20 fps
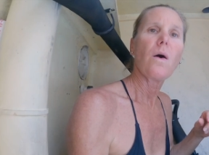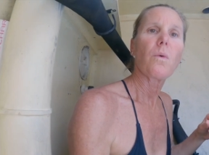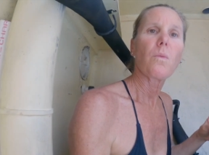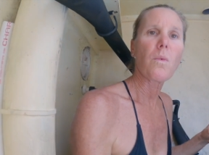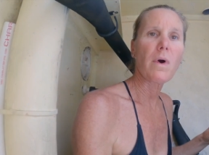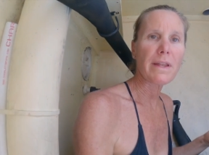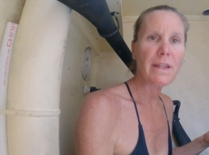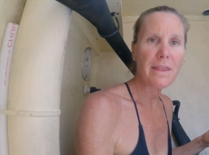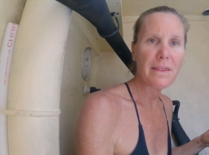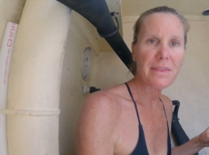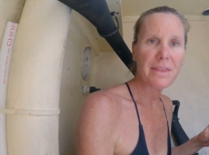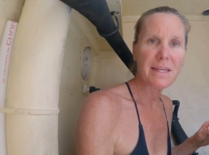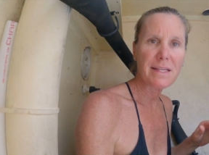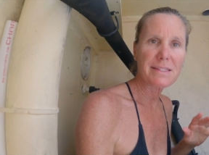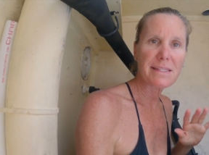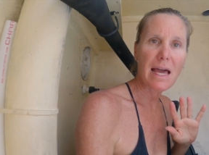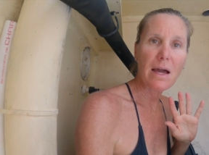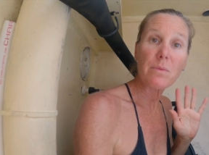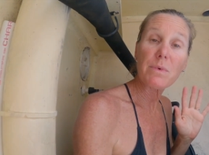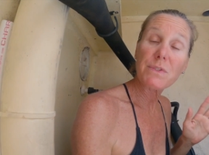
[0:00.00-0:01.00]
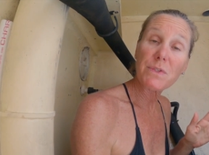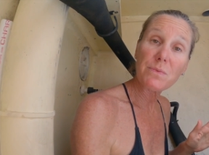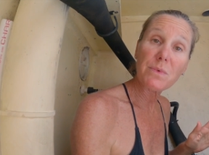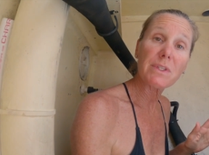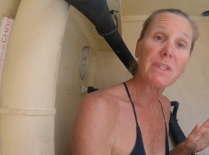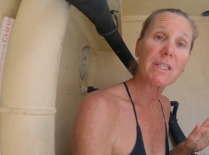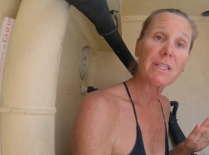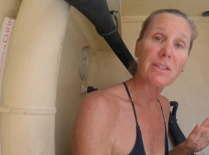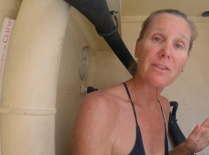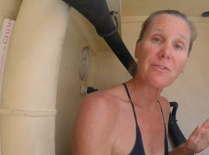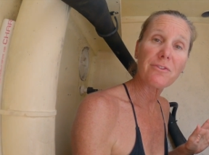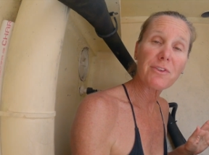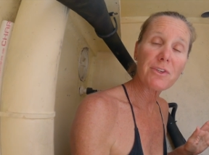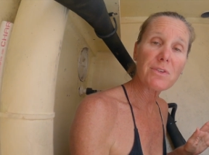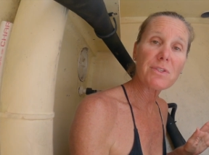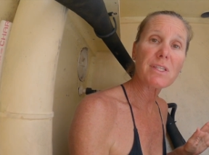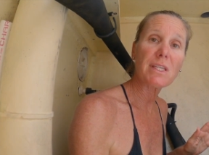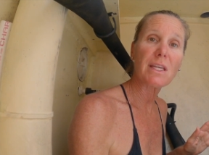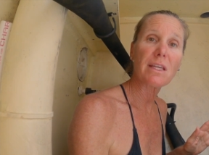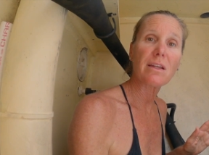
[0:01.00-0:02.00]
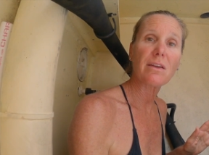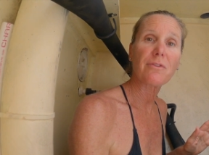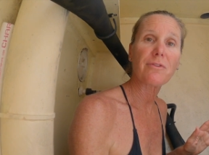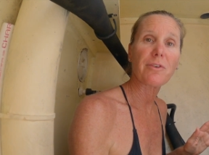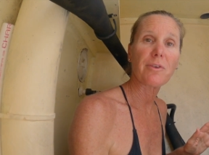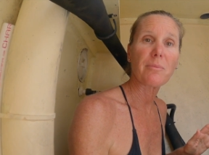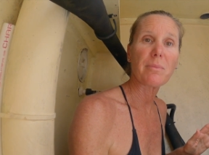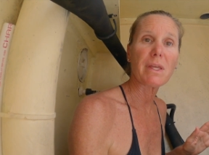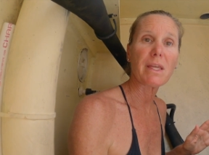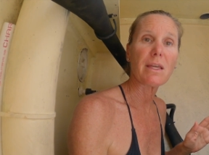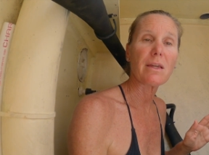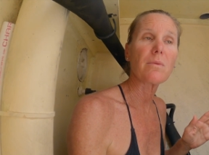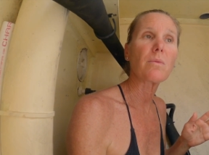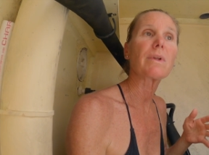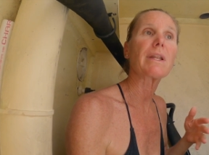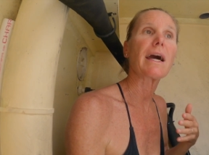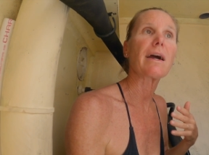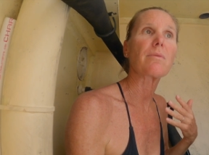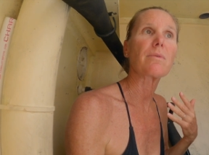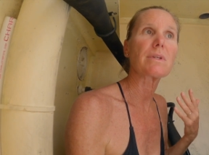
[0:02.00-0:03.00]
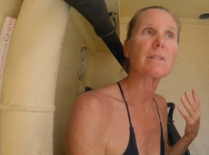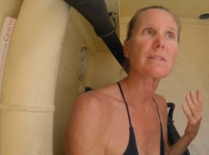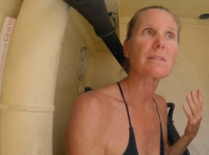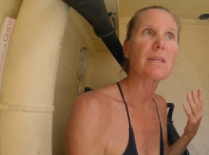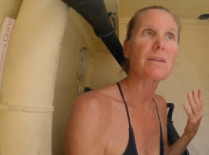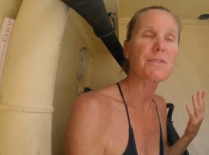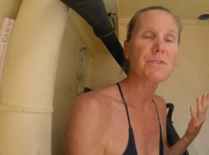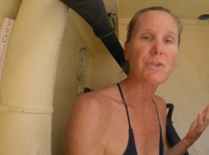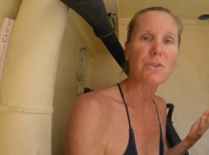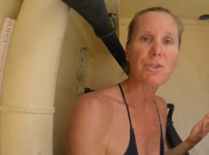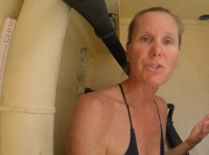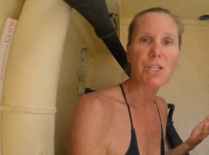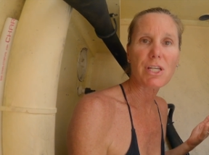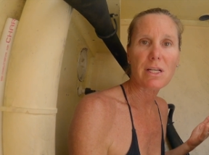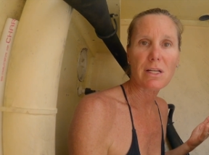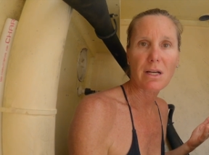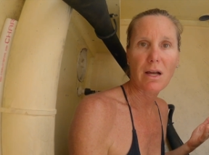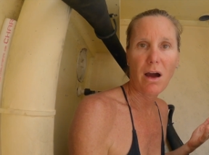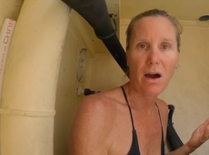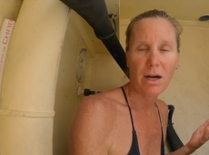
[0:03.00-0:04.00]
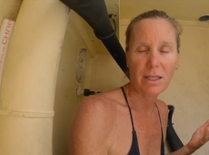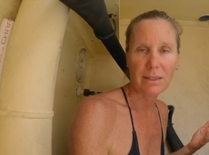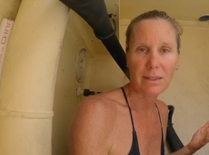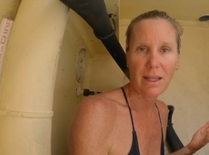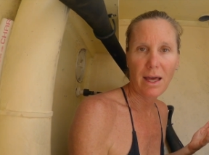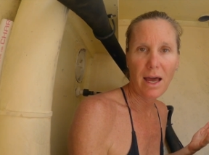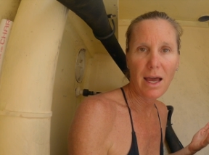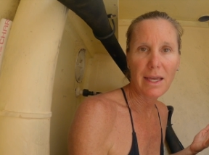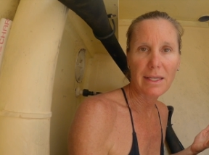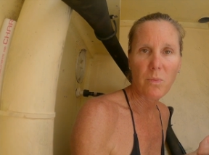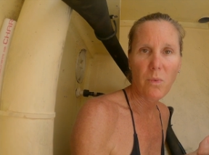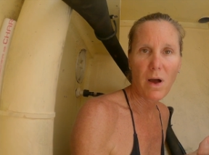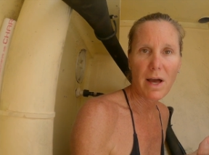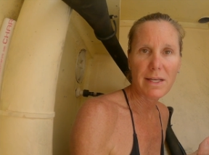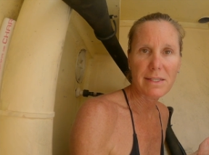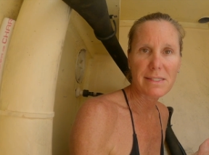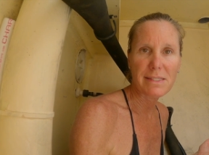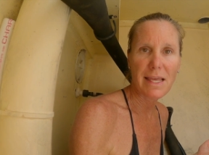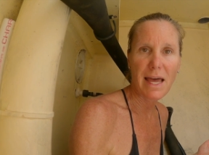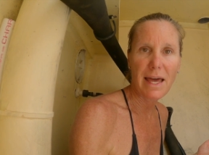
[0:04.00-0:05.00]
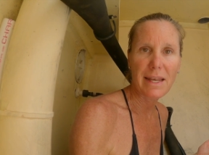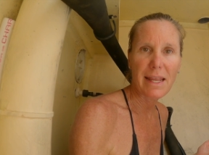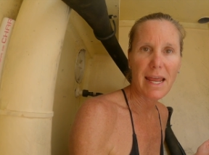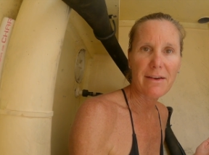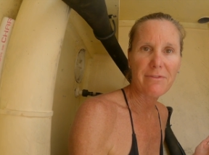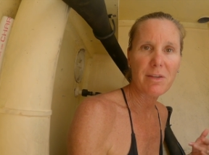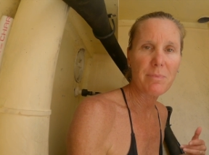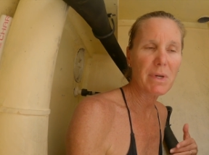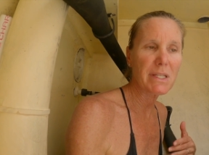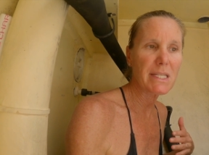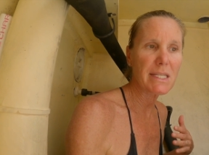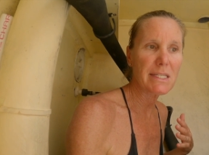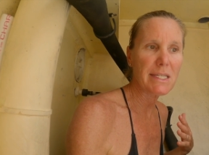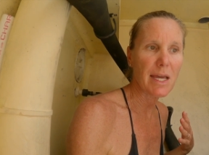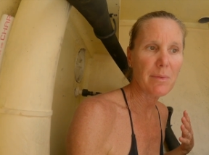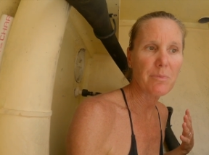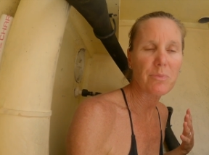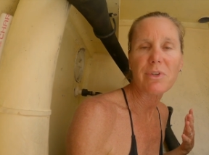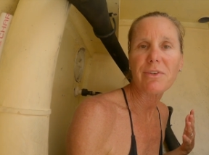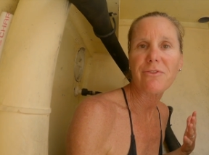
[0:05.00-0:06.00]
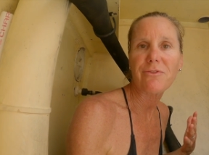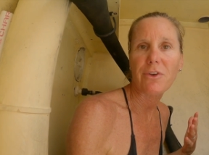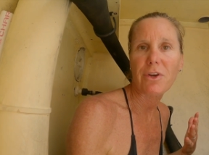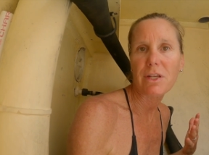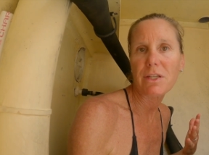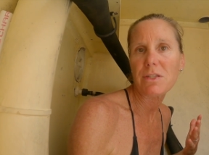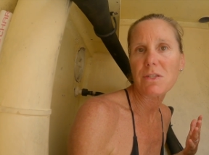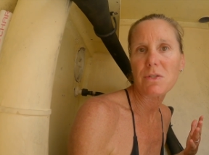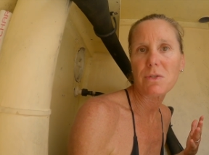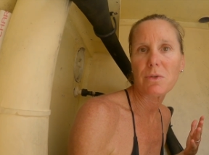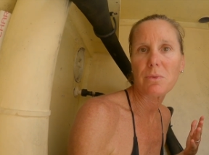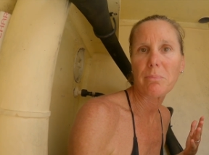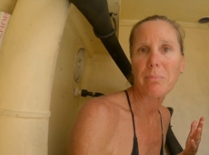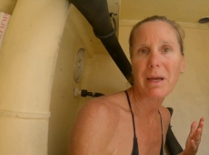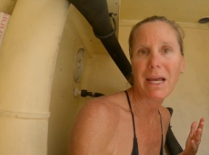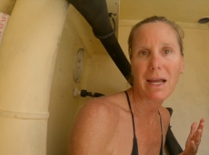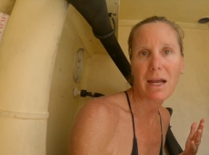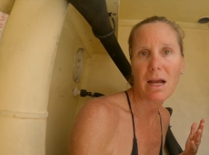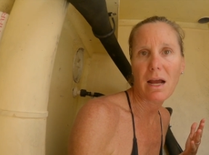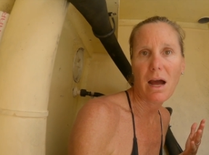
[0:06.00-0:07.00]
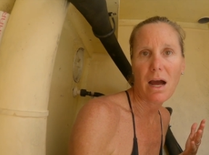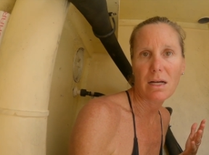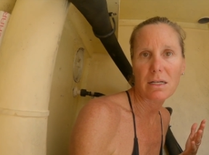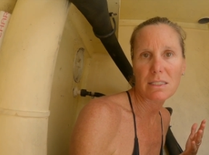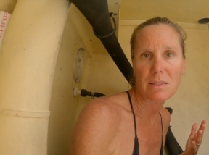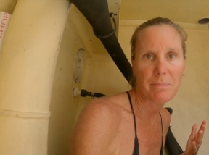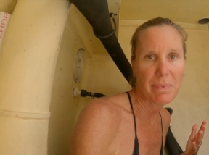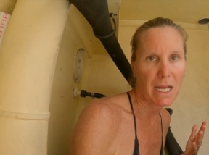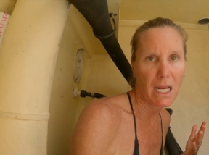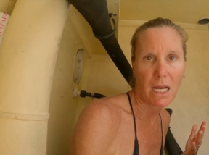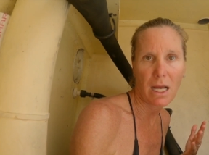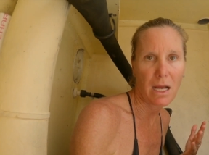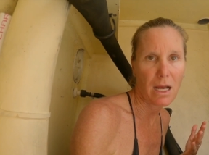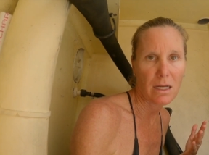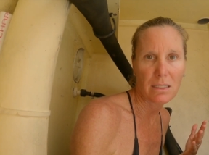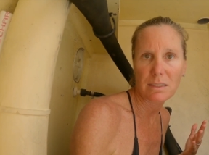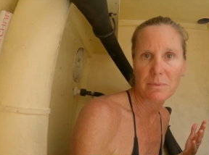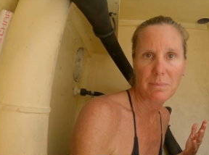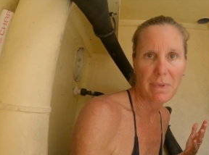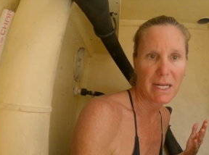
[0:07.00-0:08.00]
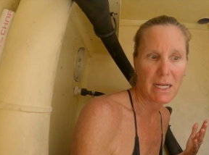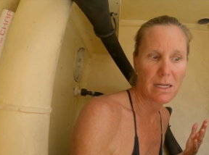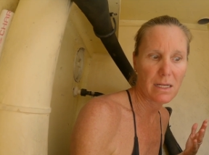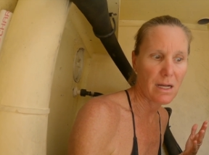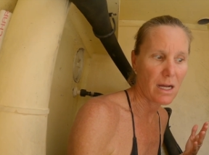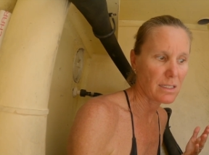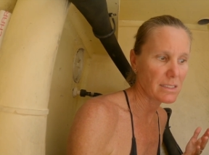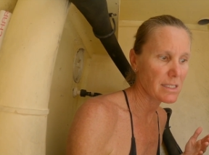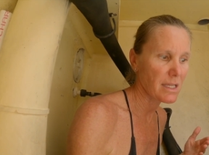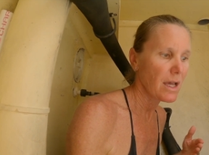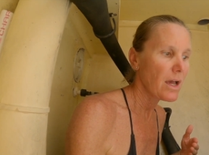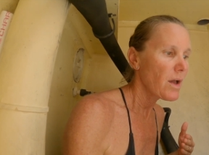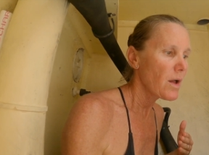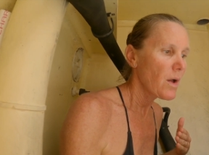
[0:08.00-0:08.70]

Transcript: One of the things that was really confusing for me when I was searching online was that everybody kept referring to petcocks, petcock, petcocks.